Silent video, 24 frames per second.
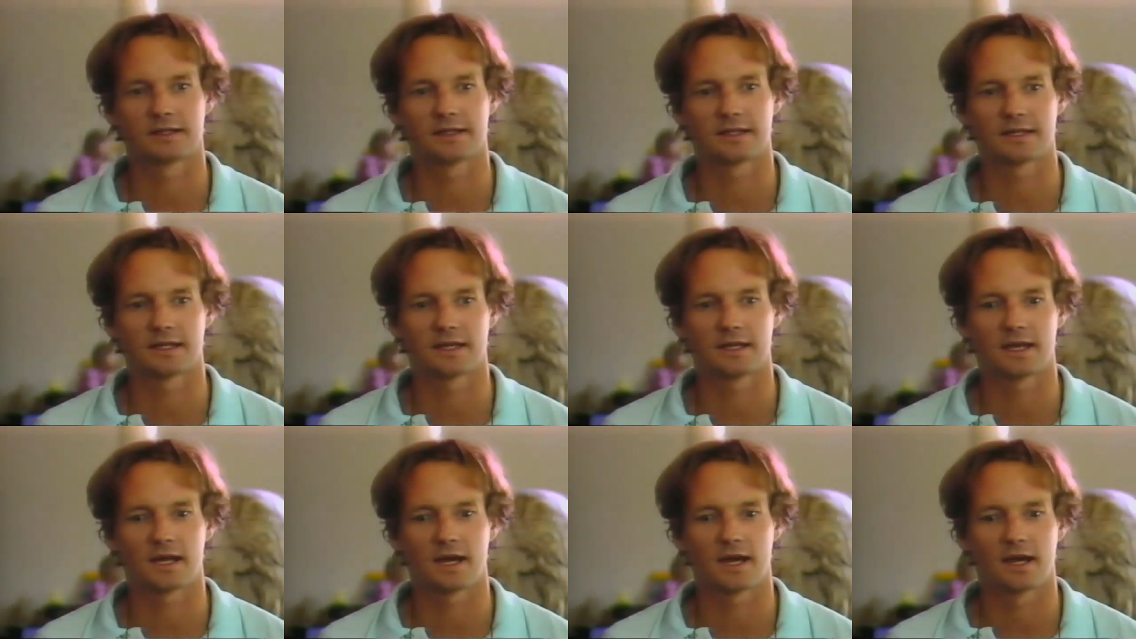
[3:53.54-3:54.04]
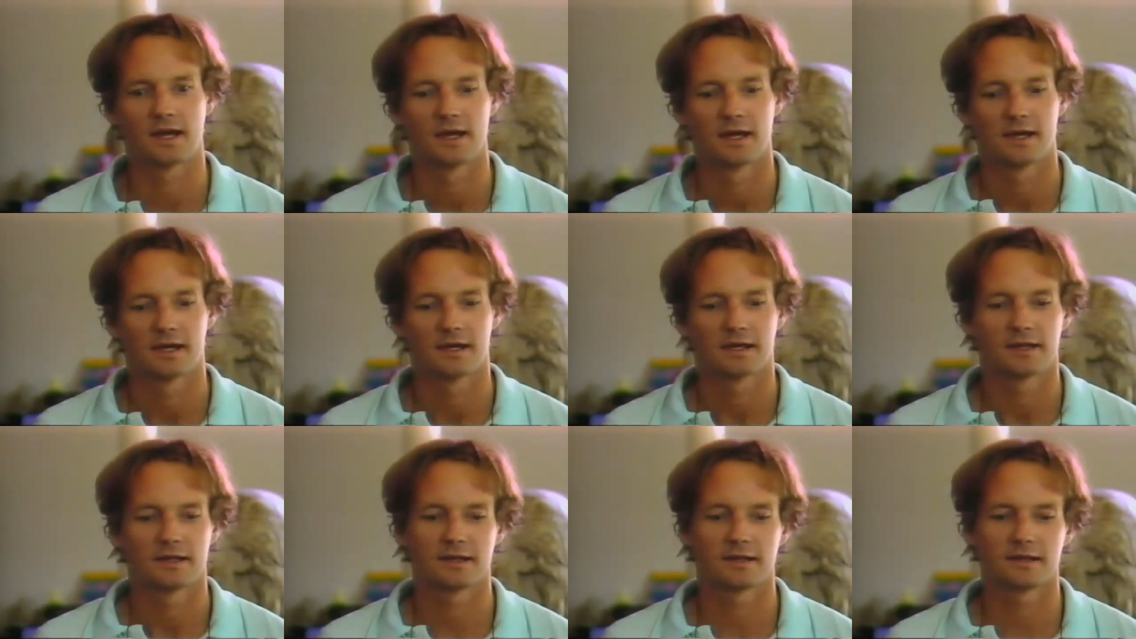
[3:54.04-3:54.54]
The
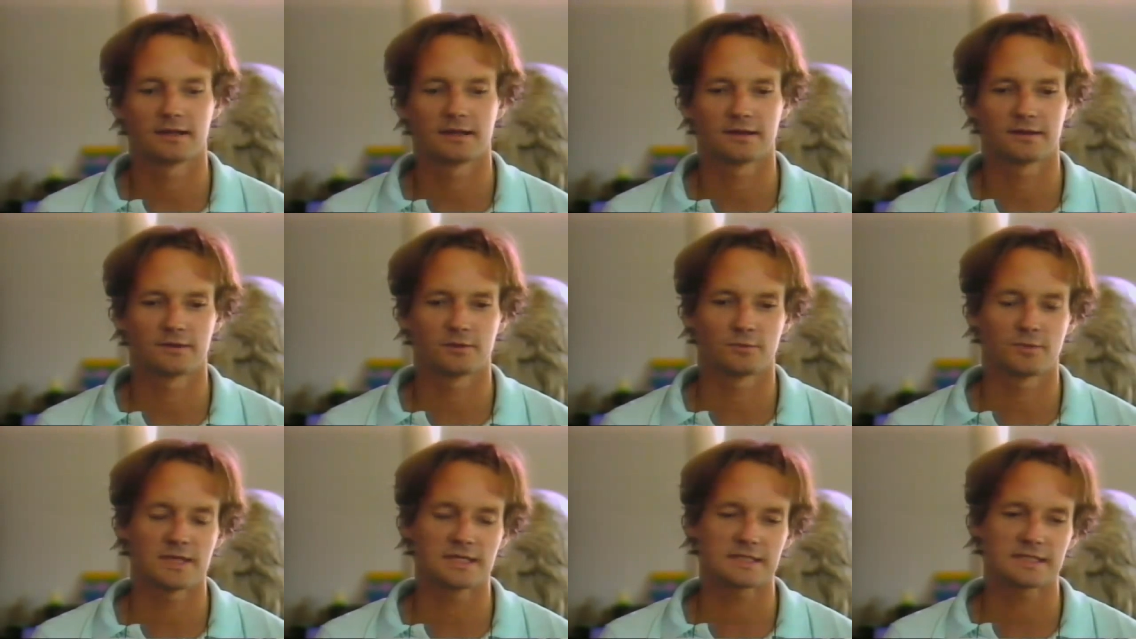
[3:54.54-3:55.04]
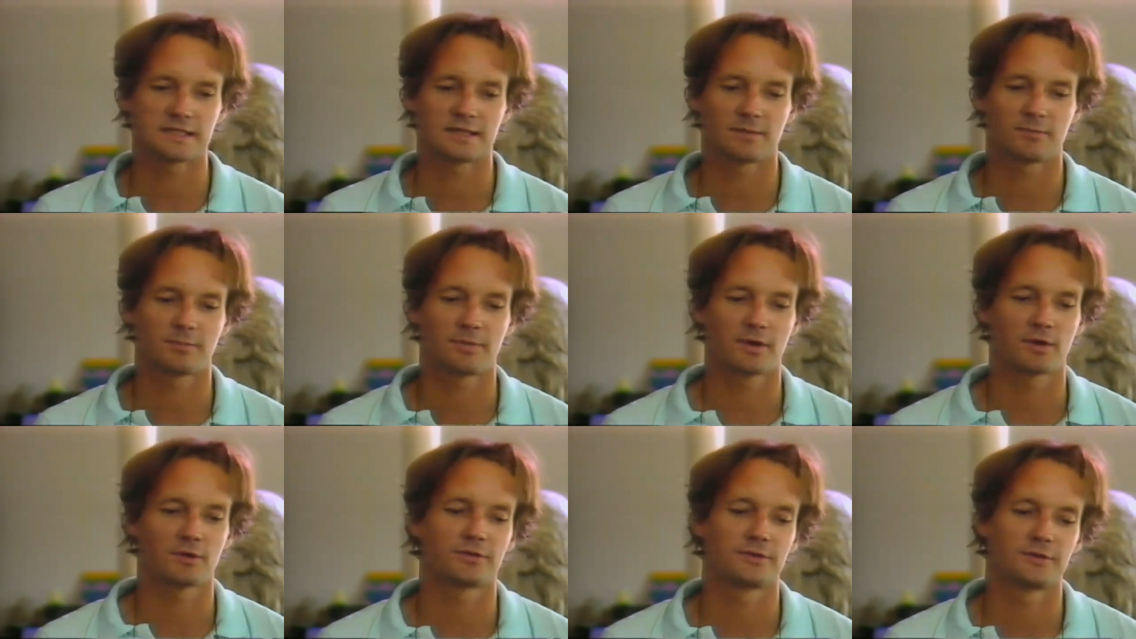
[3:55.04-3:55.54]
the reason
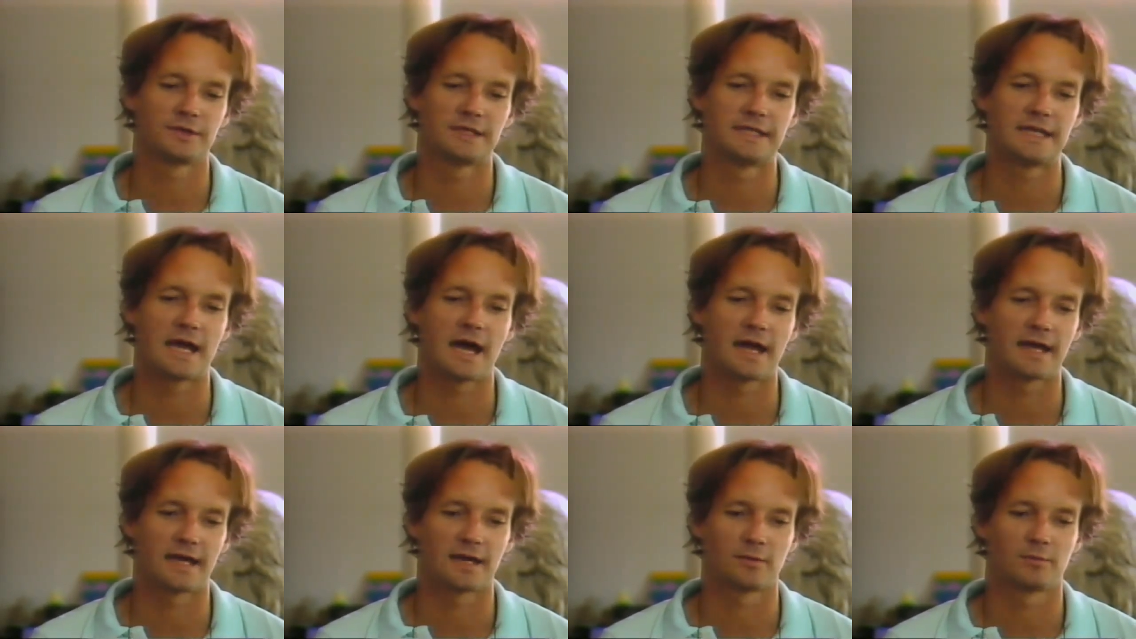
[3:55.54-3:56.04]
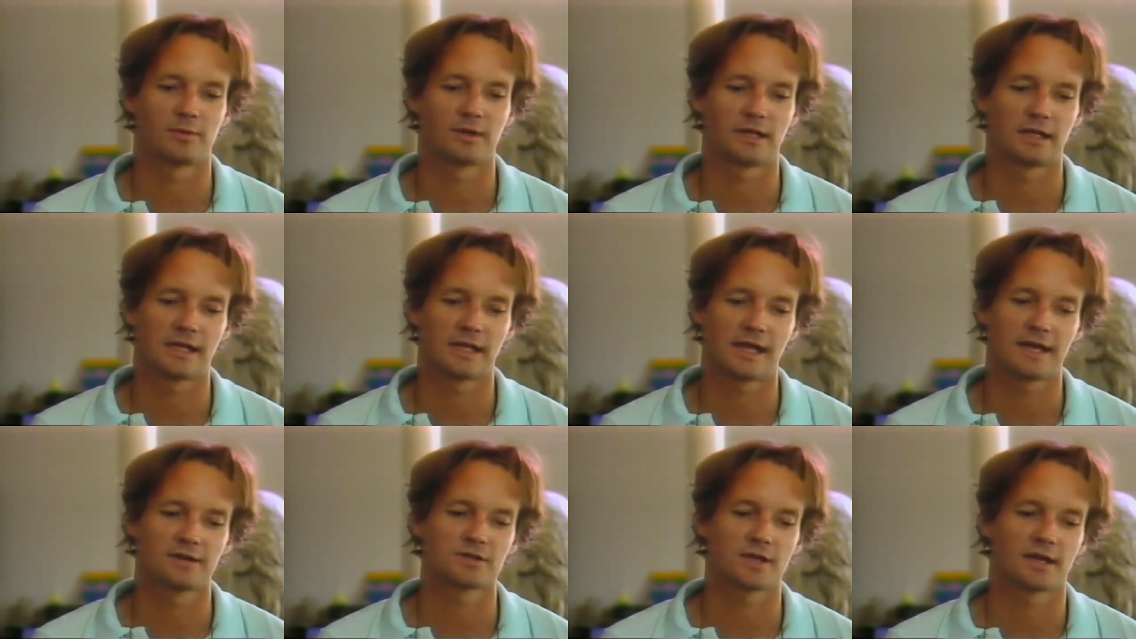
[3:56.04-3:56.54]
that both Diane
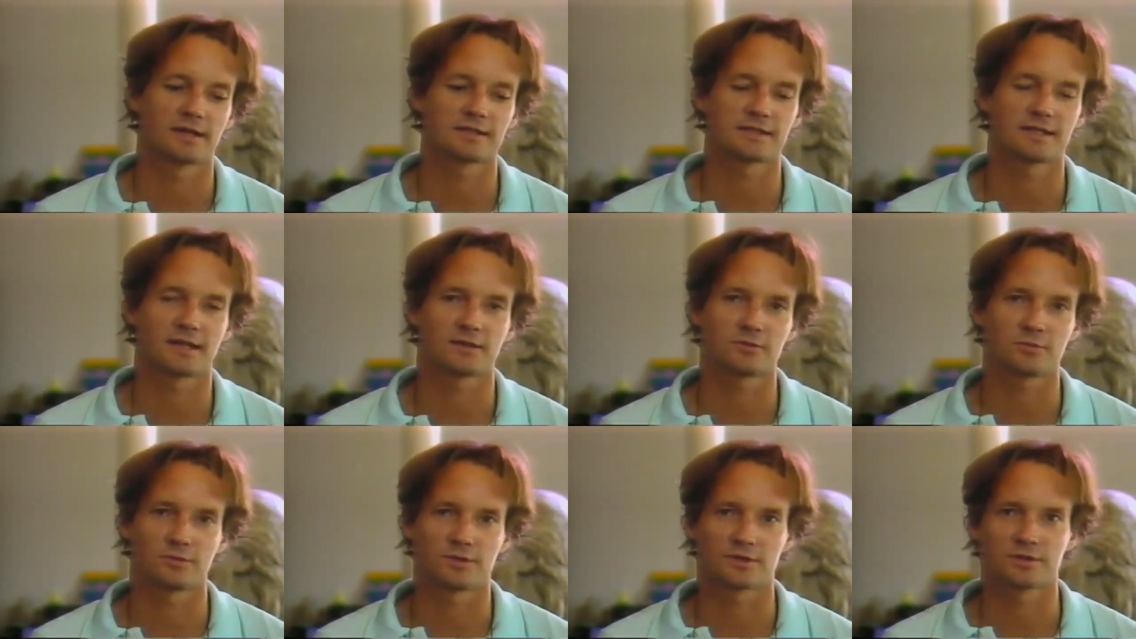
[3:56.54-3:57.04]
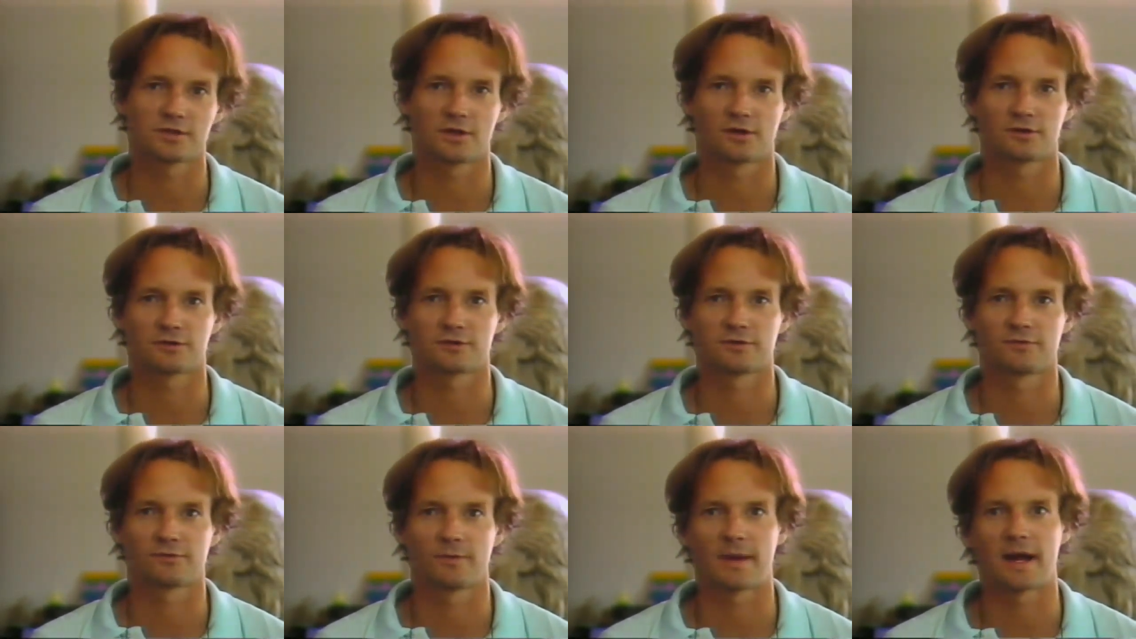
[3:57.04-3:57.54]
Brill and John Sex were
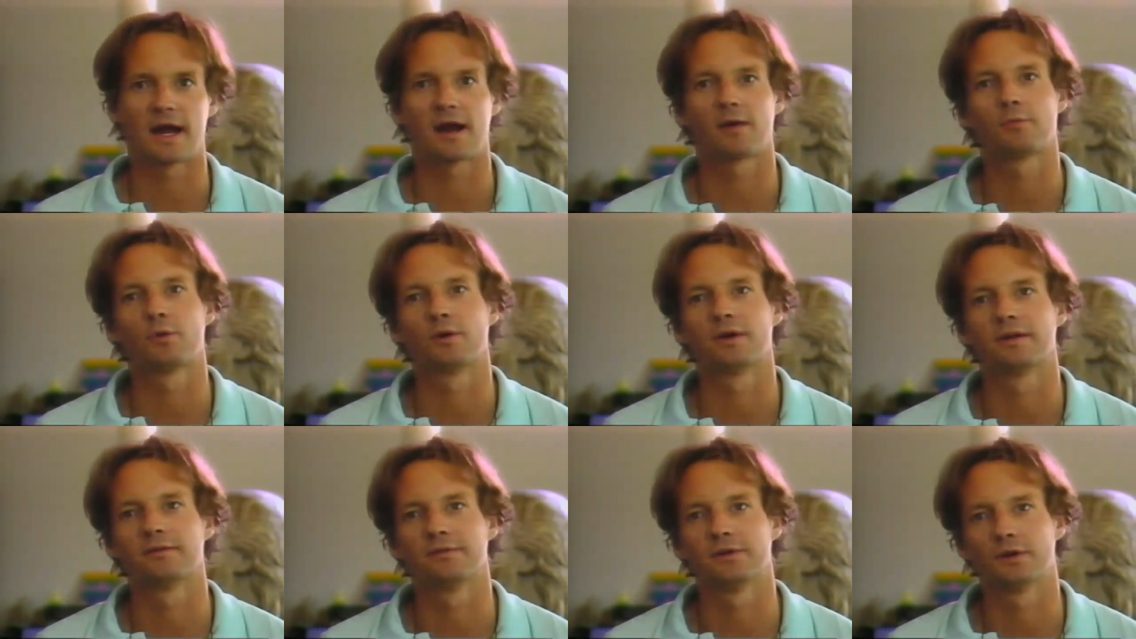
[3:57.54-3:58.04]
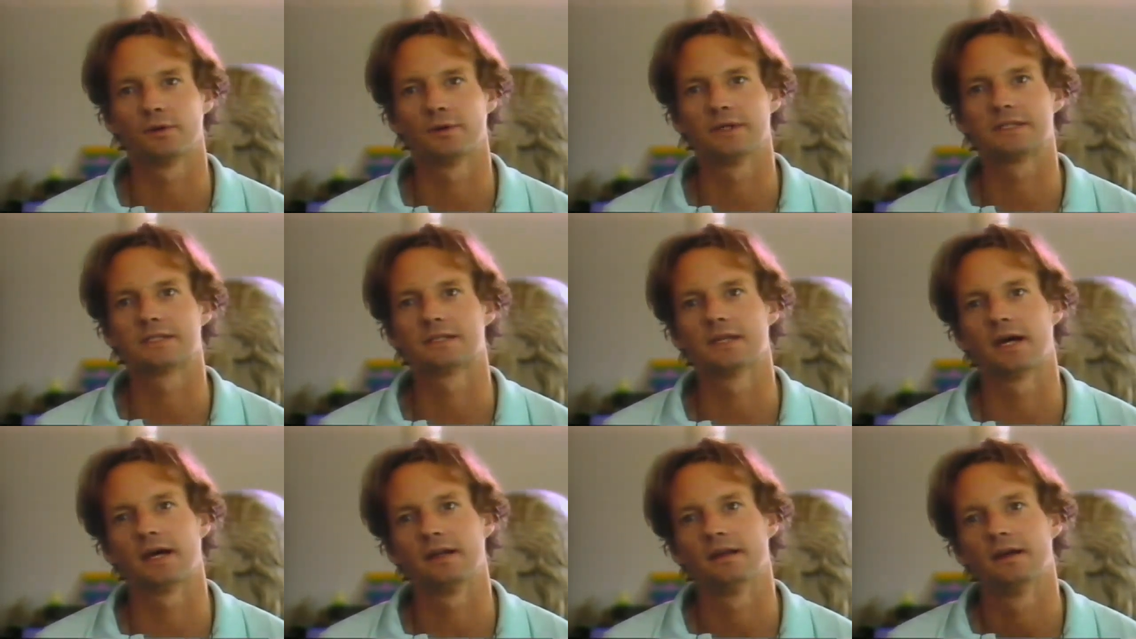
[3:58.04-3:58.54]
chosen from our point of view is
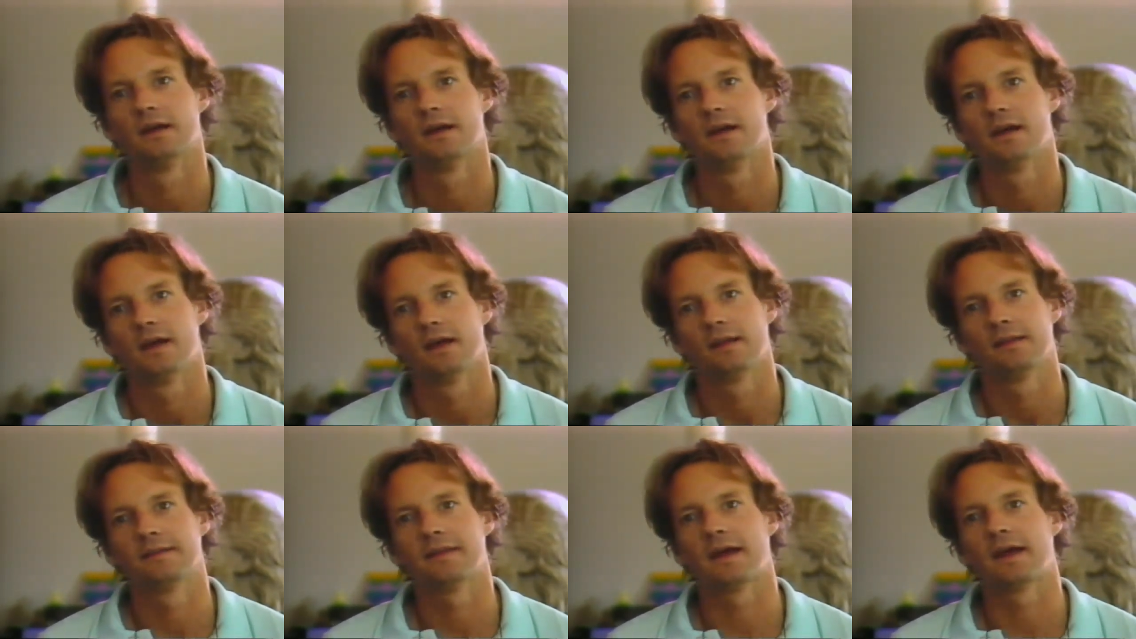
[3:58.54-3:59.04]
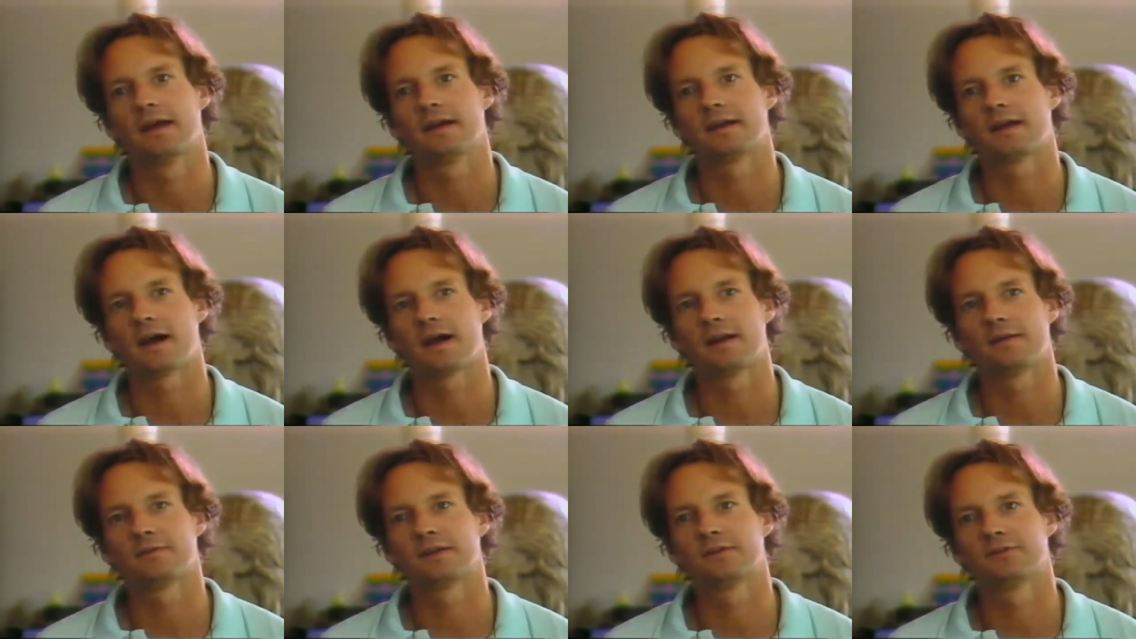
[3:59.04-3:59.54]
that they
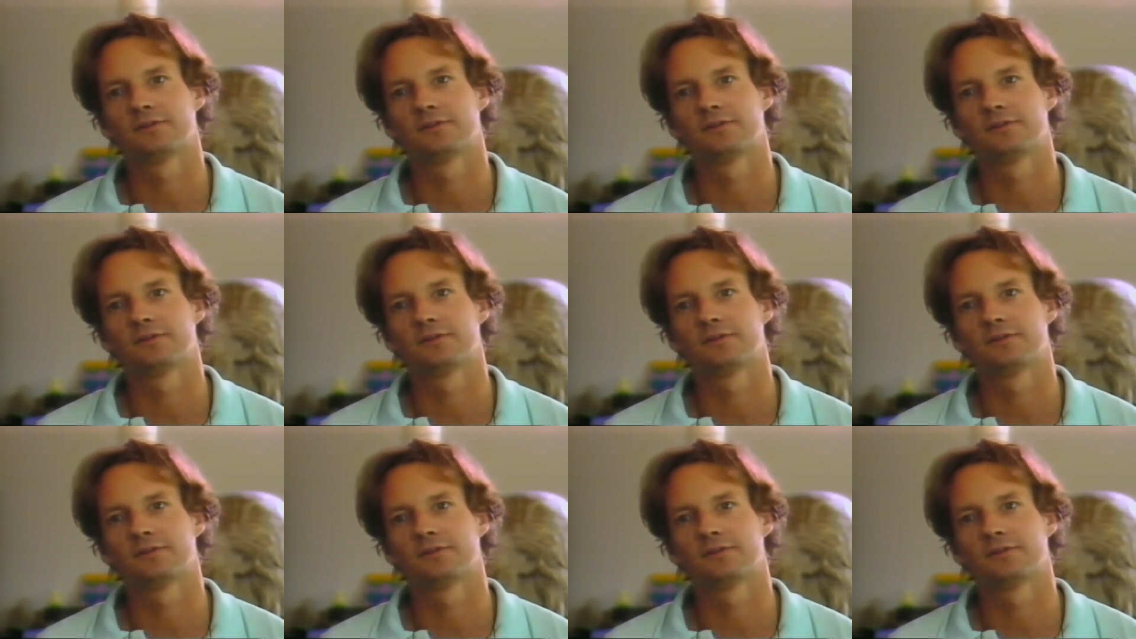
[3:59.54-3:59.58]
kind of